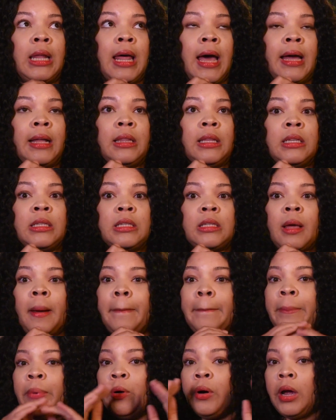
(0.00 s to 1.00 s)
like this
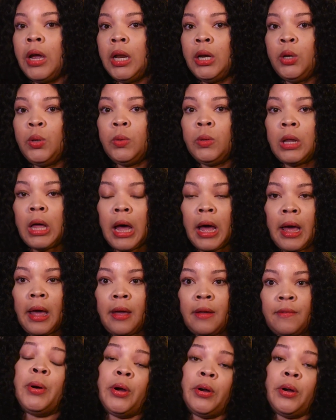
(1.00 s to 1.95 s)
brand new life.